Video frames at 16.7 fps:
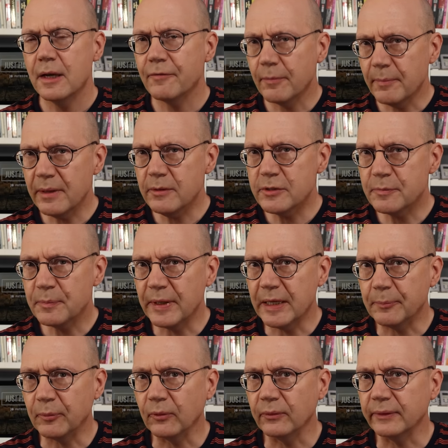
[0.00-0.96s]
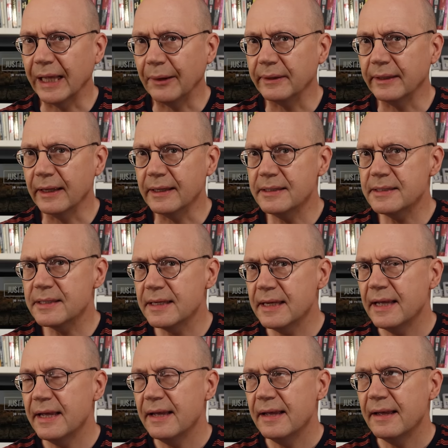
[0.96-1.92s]
For most people nowadays,
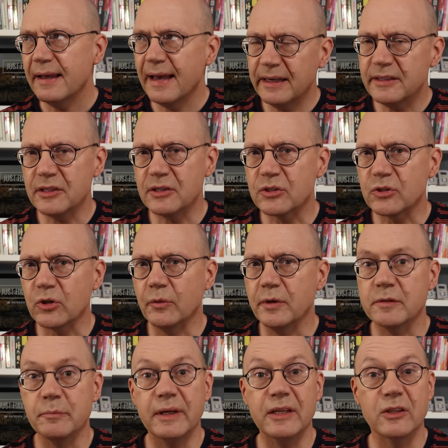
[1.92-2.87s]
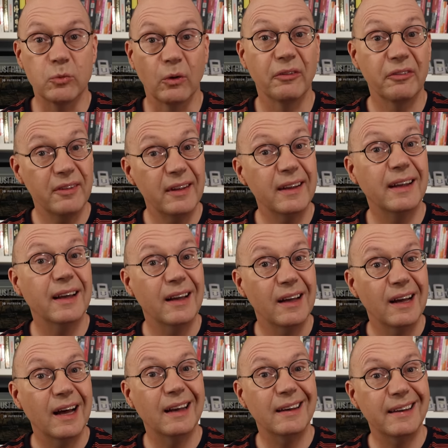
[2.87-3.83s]
energy storage means one thing,
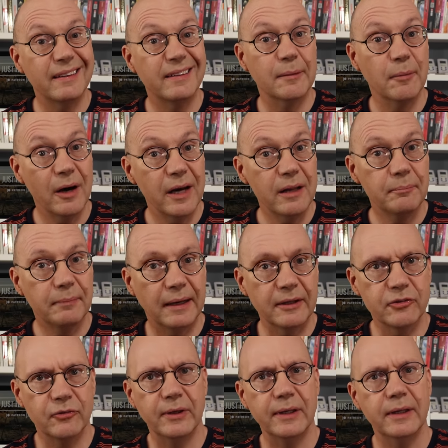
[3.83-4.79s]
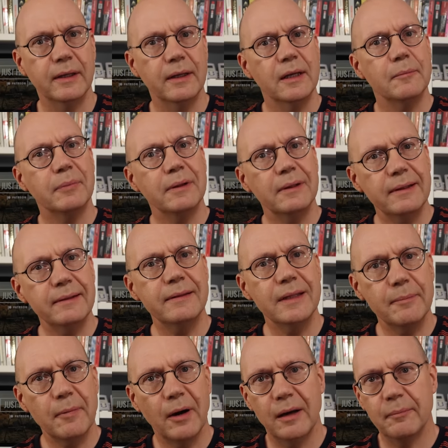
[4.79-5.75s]
a lithium-ion battery. But
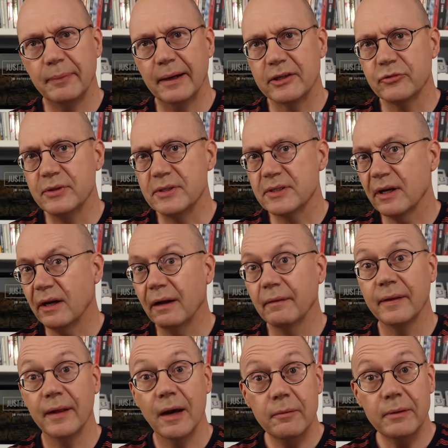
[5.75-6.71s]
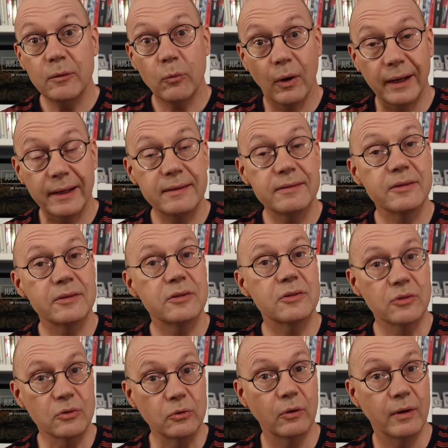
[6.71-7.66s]
lithium-ion batteries aren't the only way to
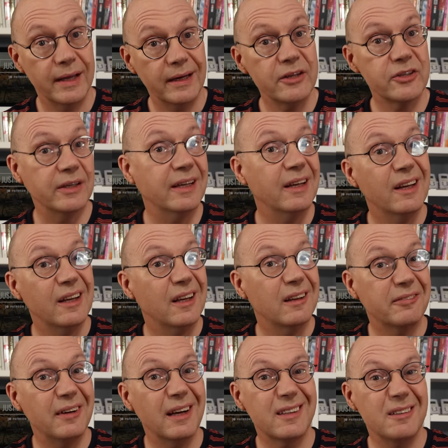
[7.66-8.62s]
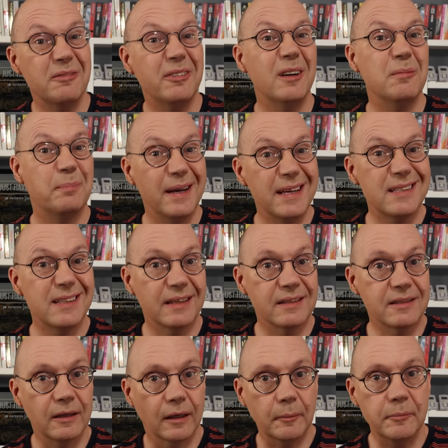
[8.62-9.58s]
store energy. In fact, in very basic
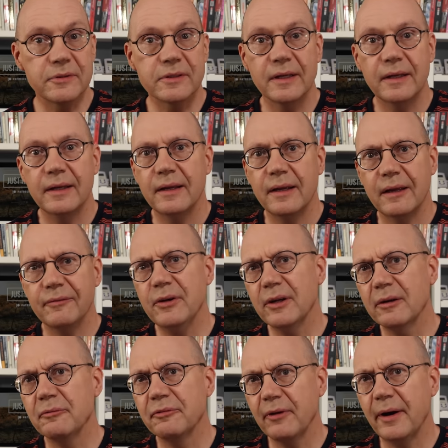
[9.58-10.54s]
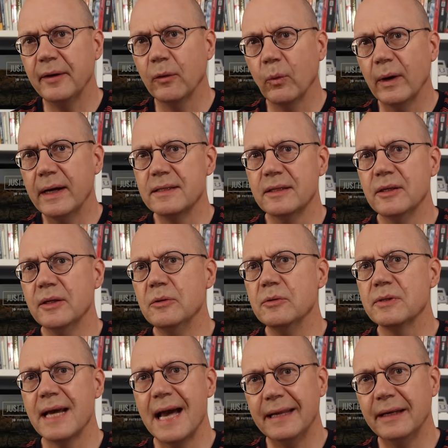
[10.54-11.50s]
terms, if you can find a way to
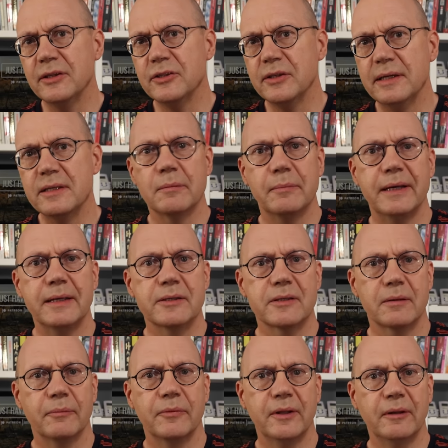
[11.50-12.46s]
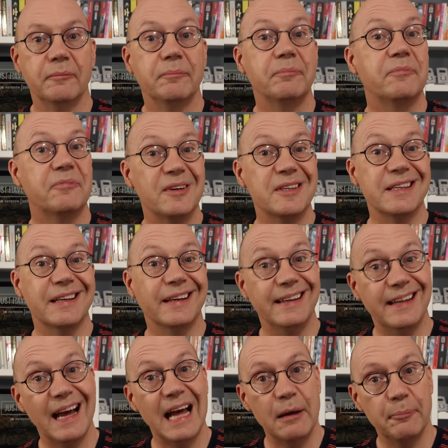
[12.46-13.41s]
use energy to make something
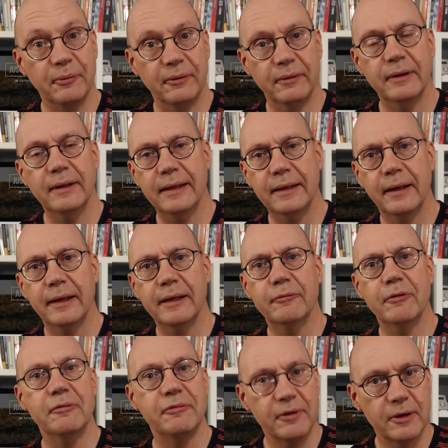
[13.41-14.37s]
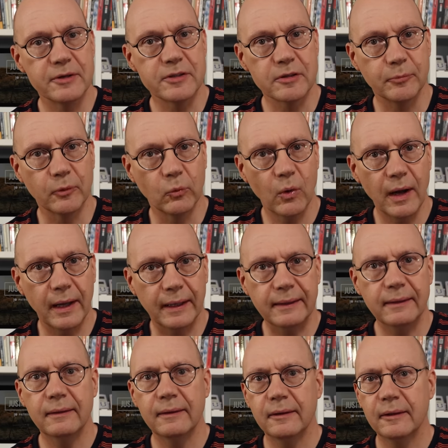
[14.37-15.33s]
physically happen in a reversible
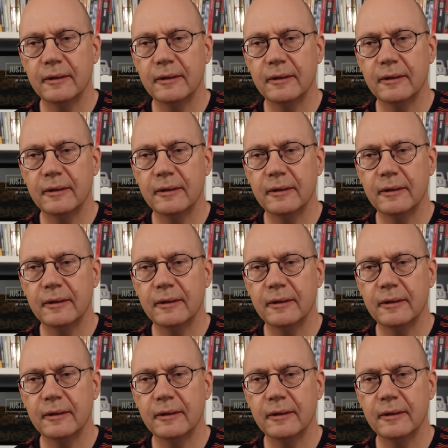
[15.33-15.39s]
way,